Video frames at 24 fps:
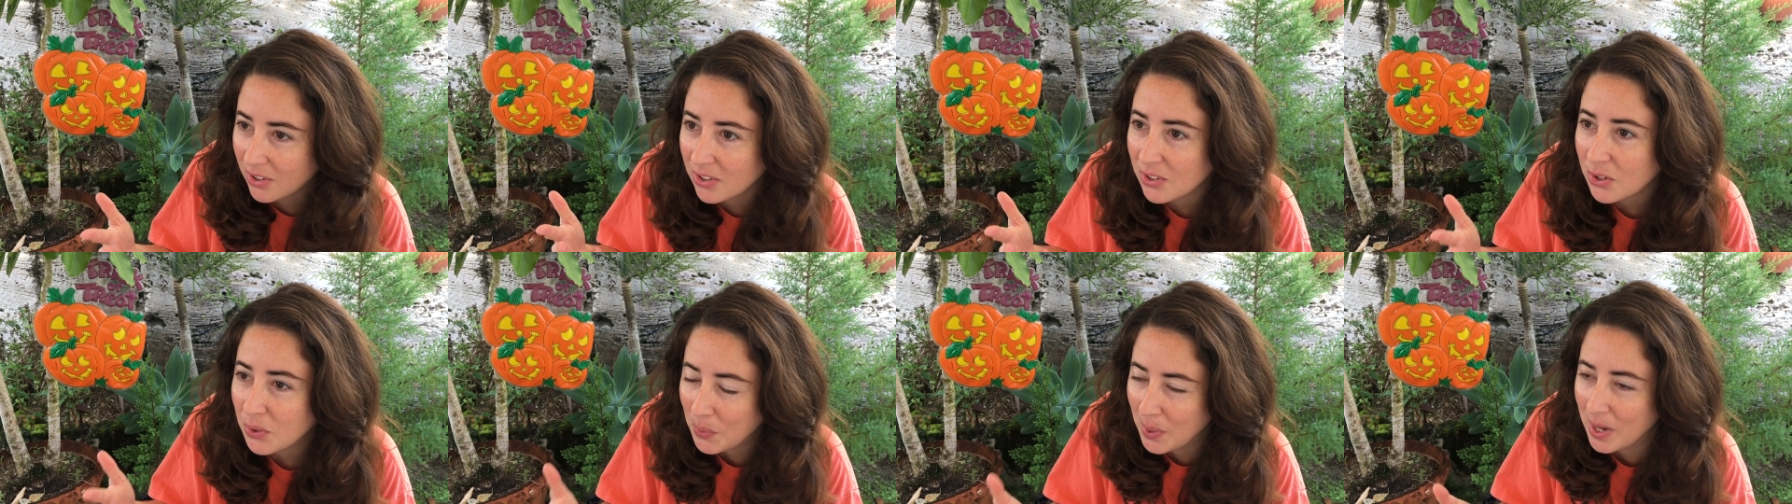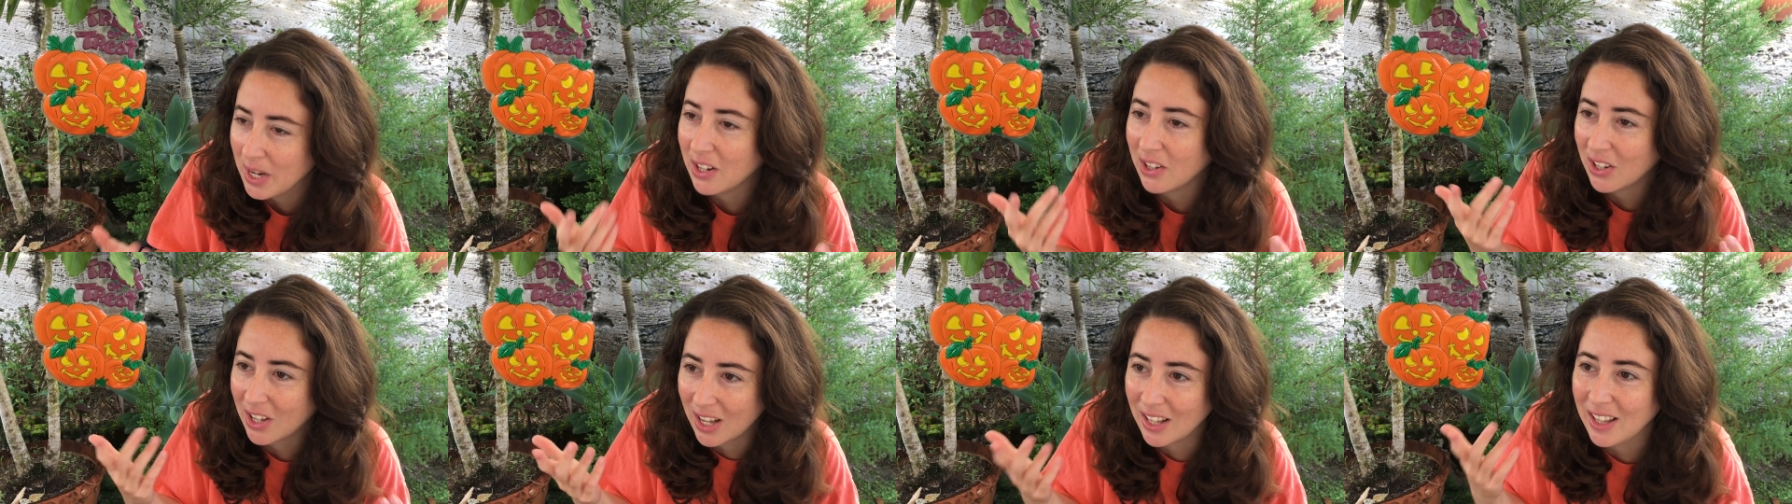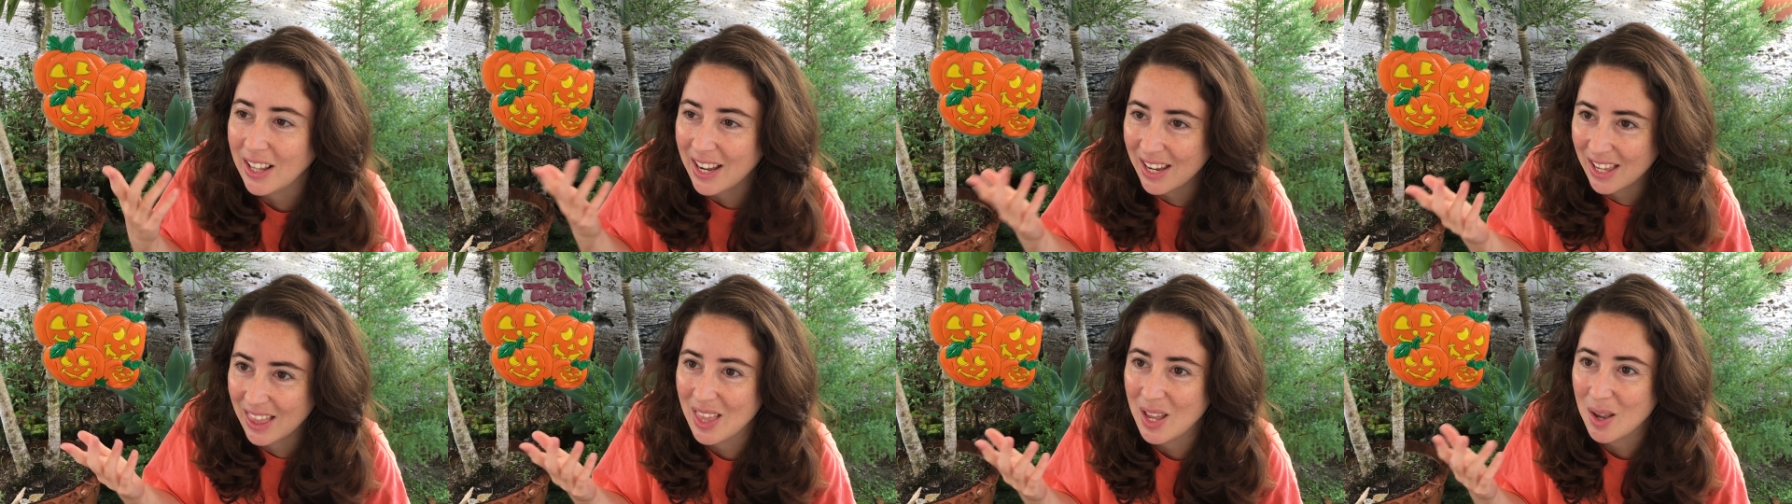quite a lot
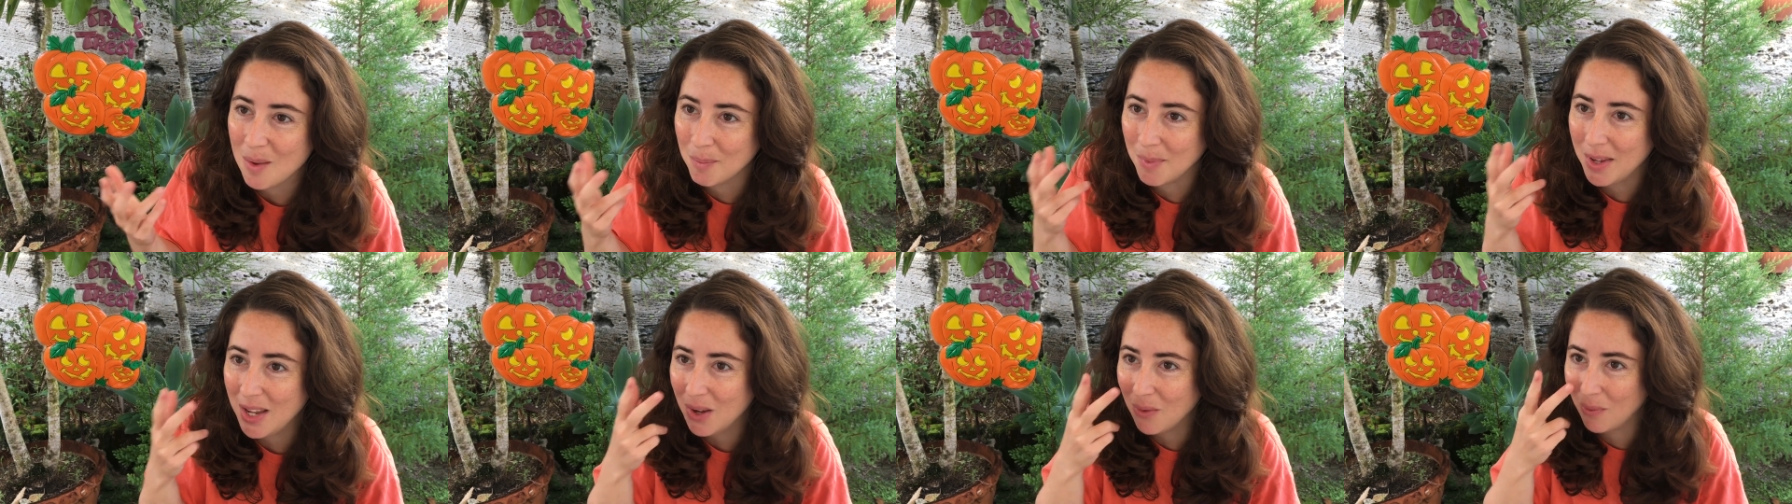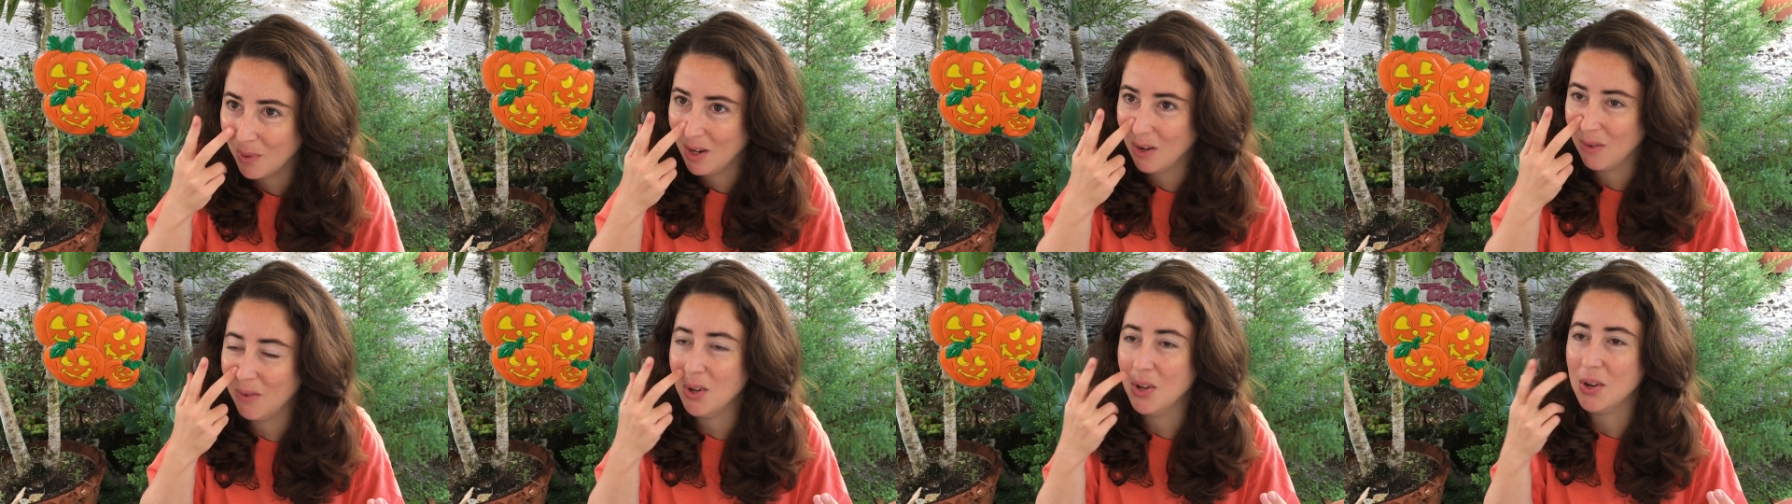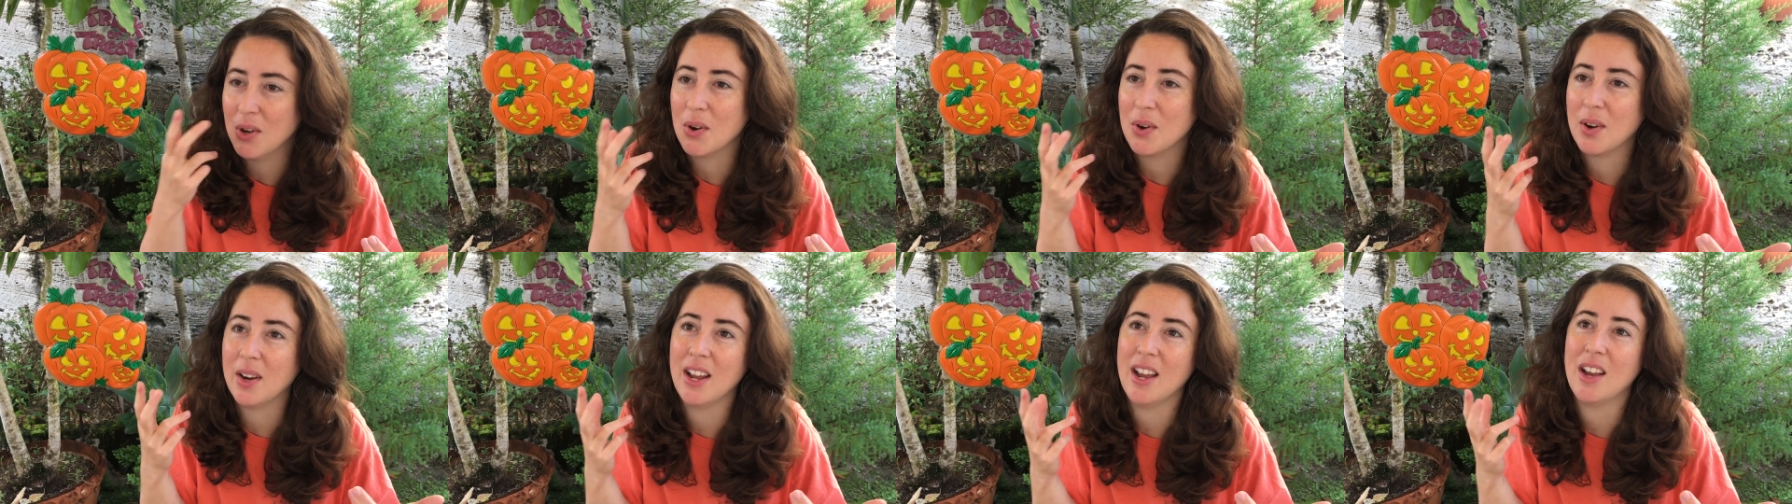like them even if you
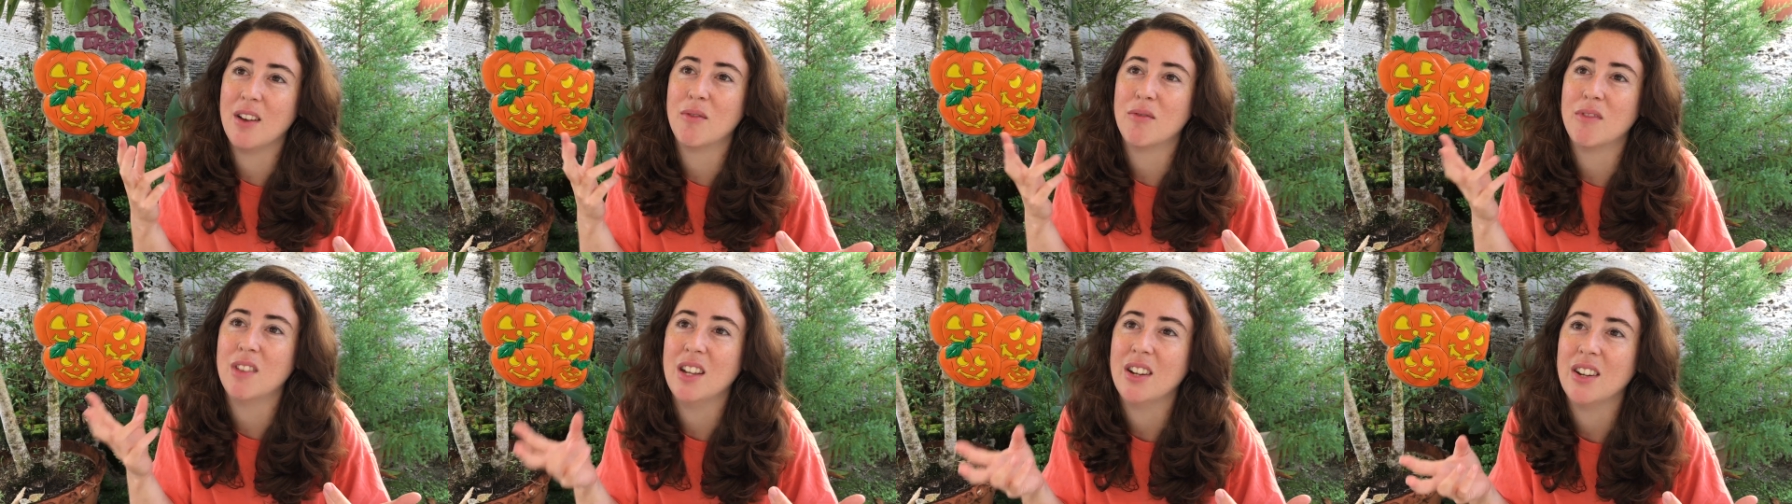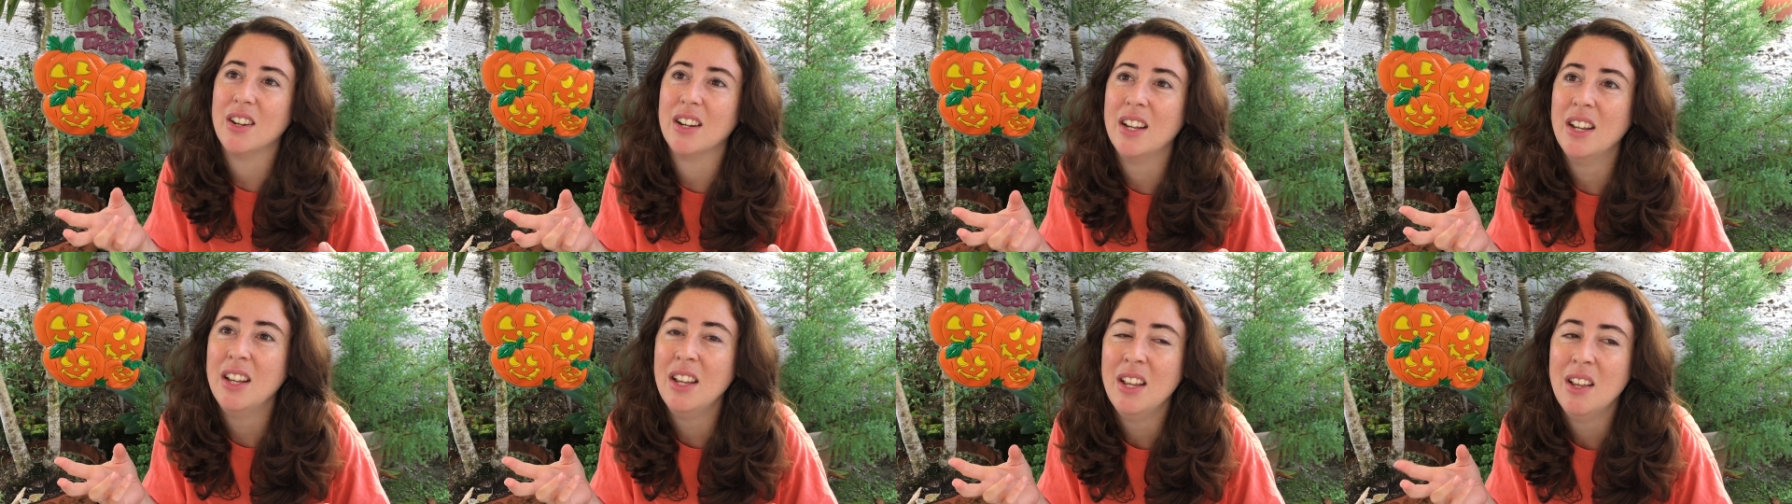don't have their